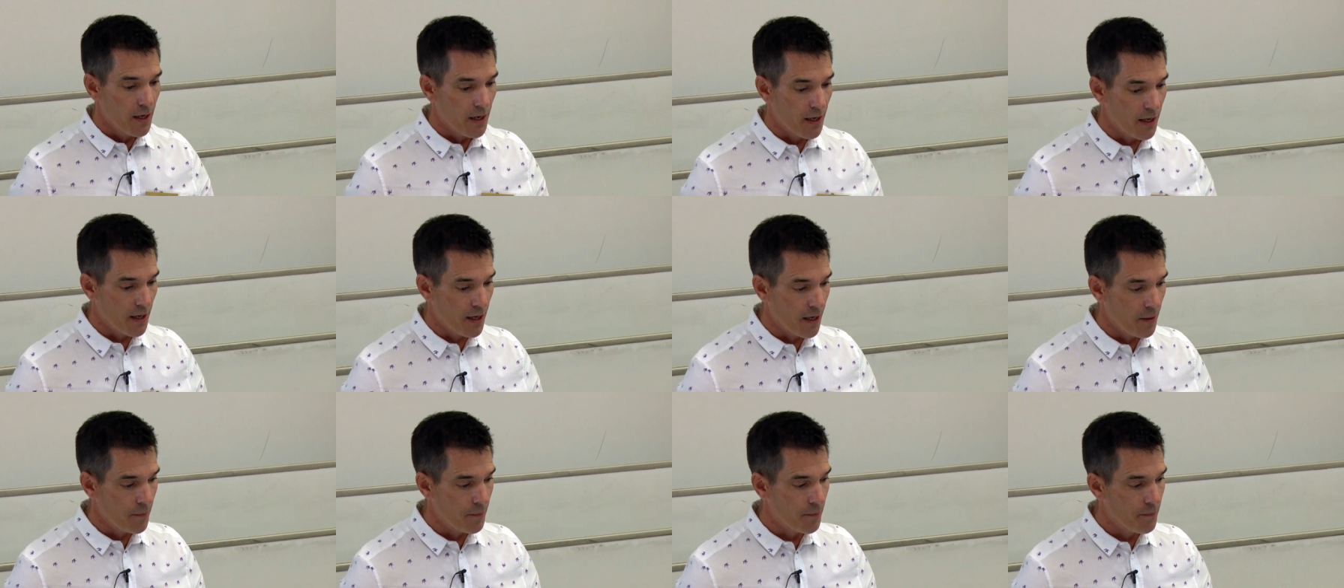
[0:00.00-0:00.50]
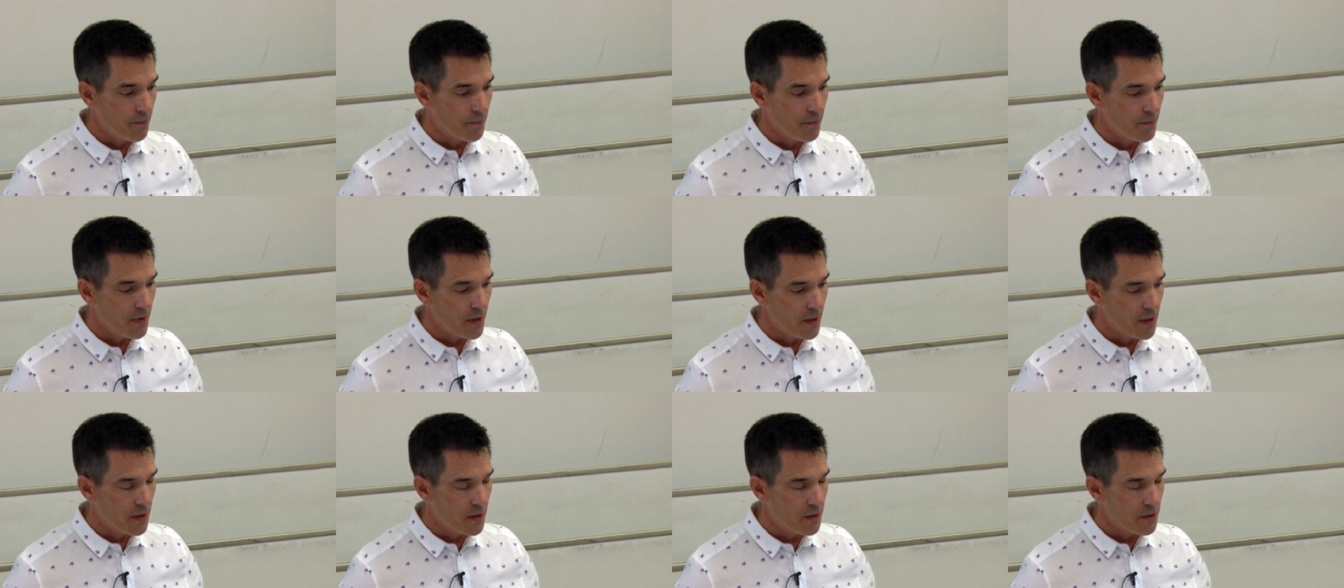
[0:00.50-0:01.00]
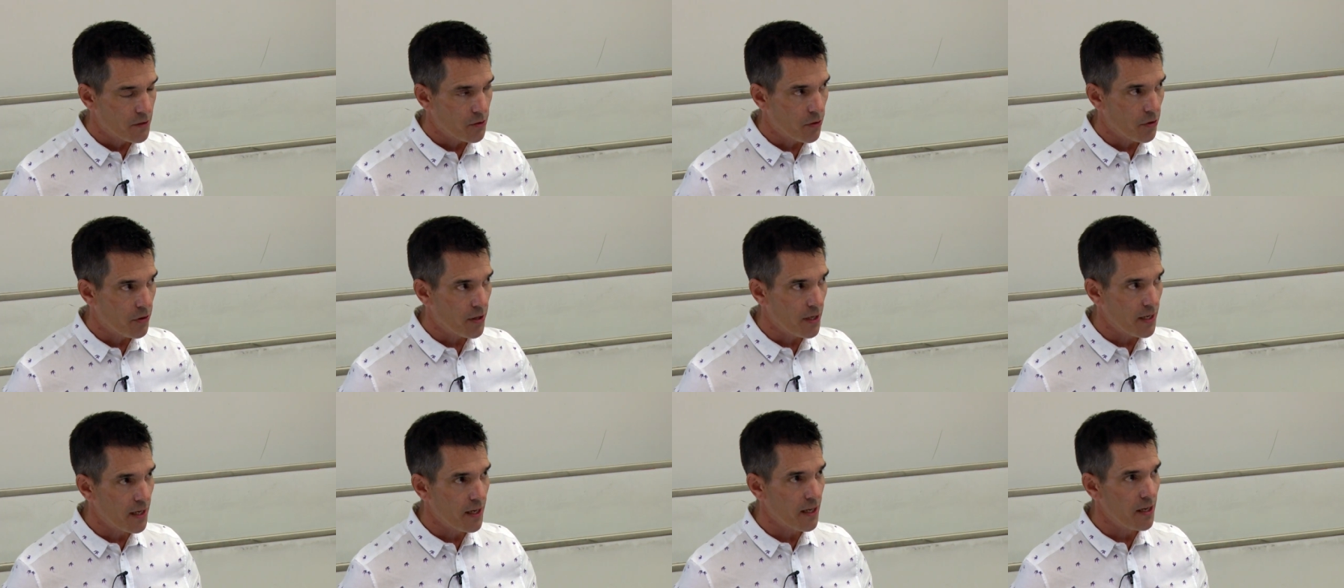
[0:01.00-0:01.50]
Um, so,
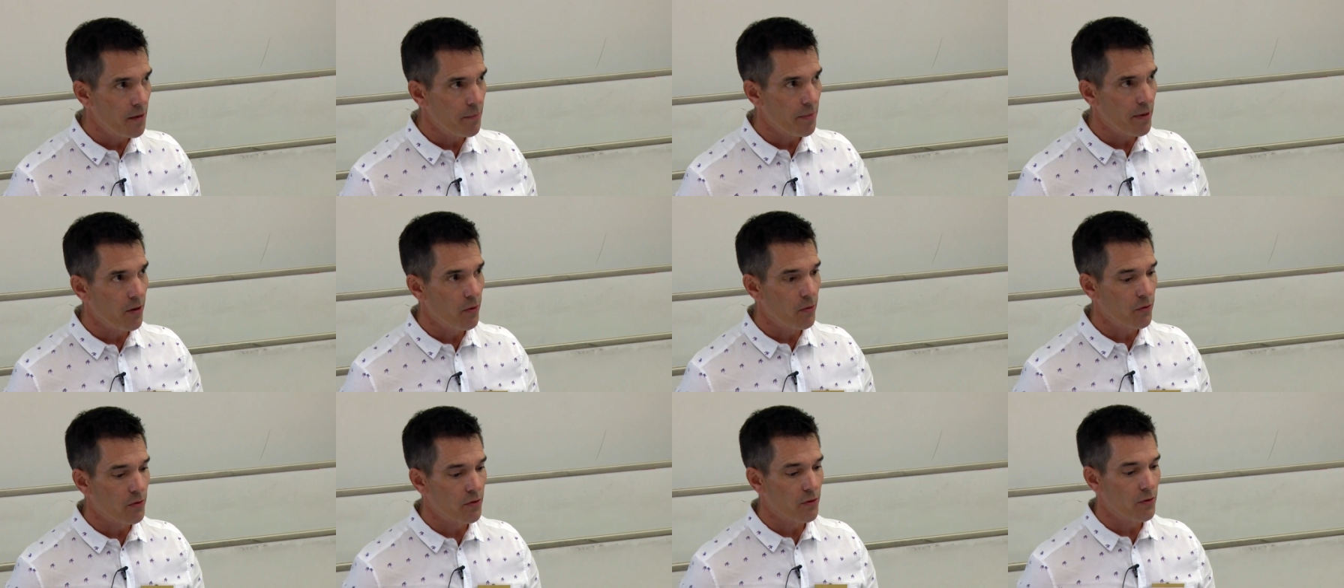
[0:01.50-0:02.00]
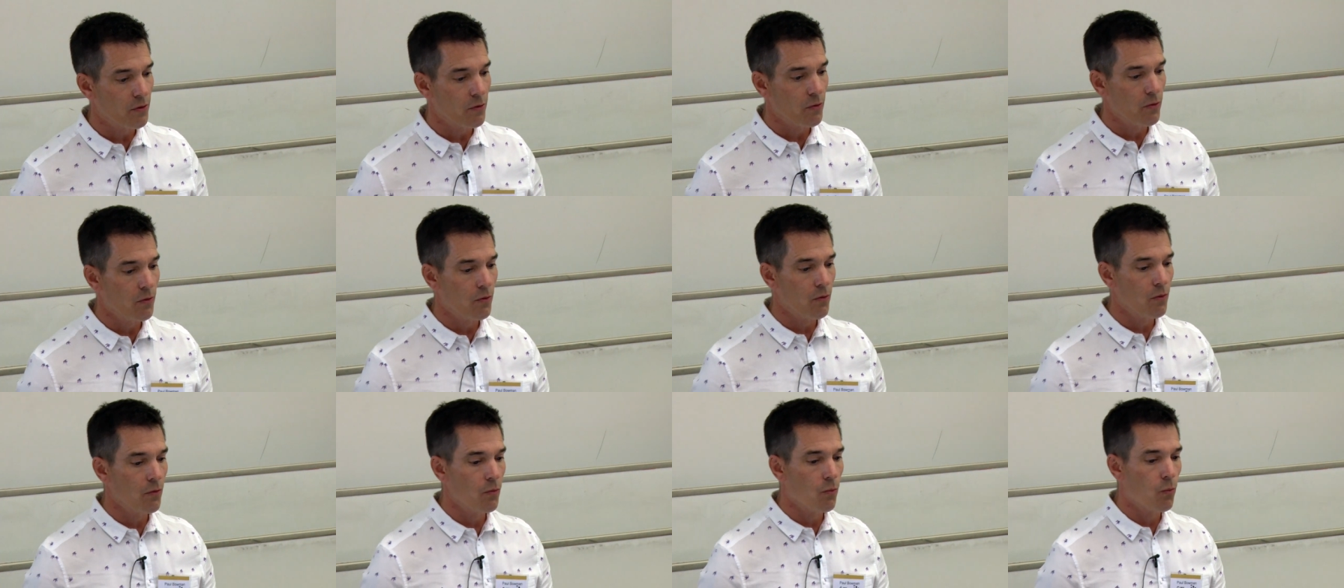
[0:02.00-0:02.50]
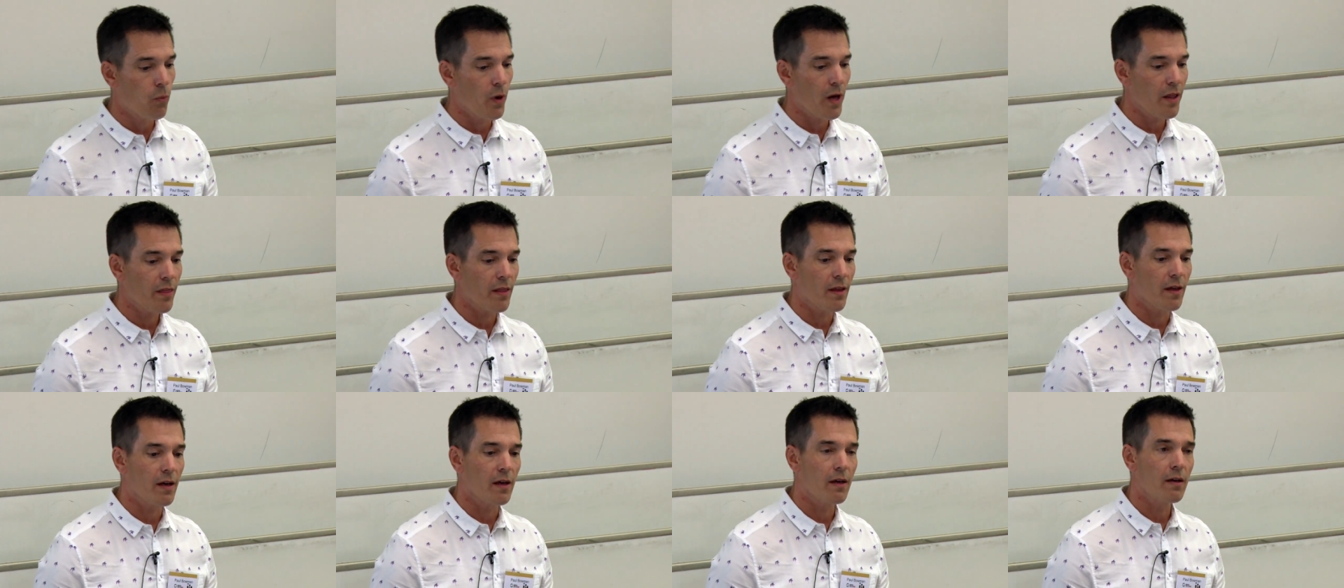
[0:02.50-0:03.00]
thinking about
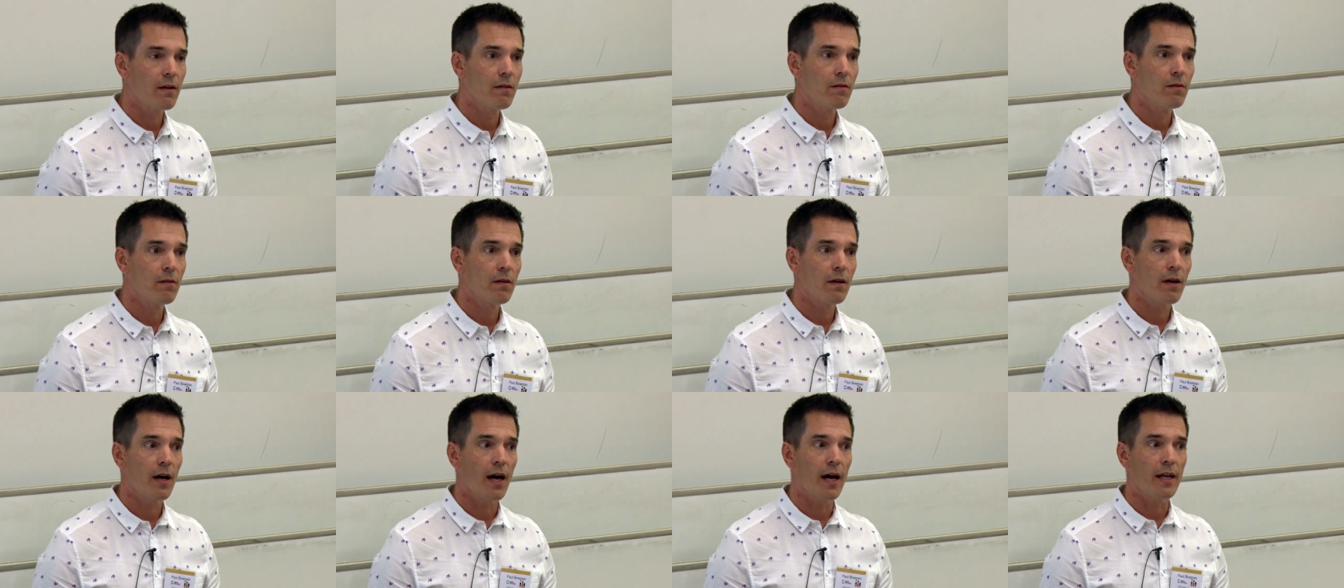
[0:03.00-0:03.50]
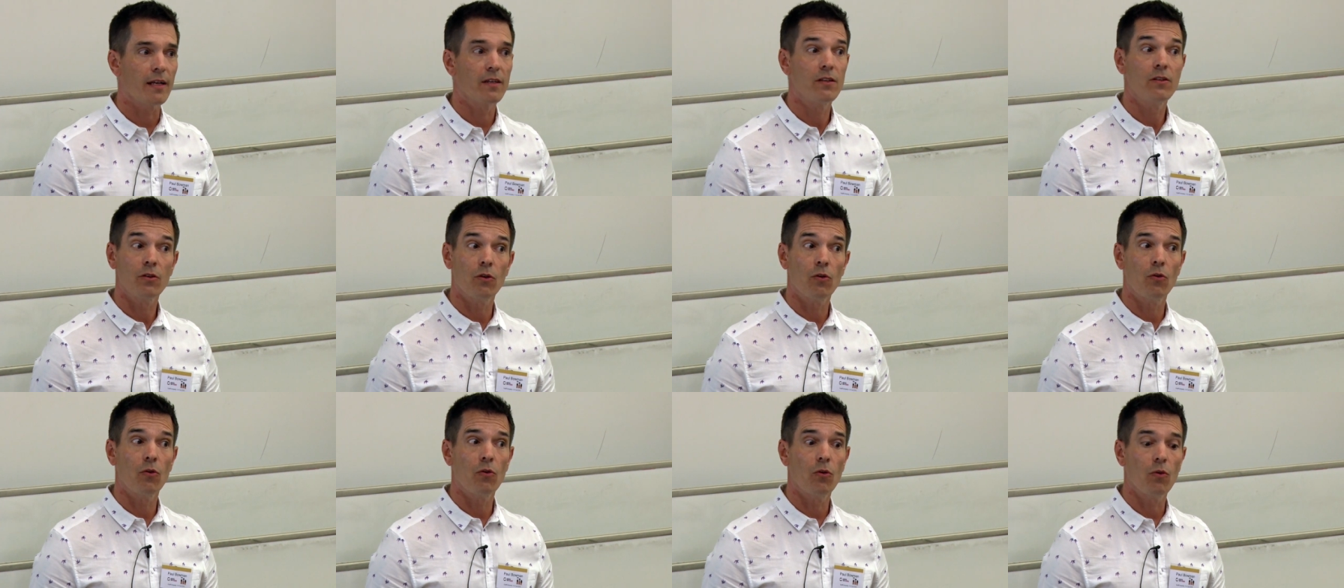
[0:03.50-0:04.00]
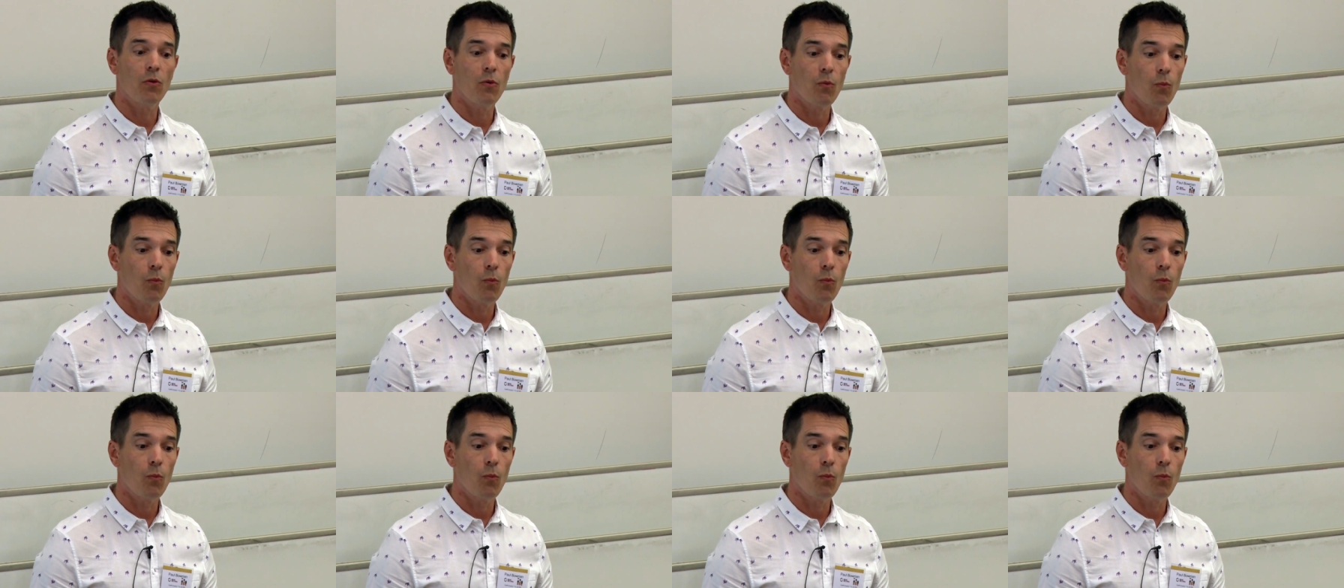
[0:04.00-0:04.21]
whether and or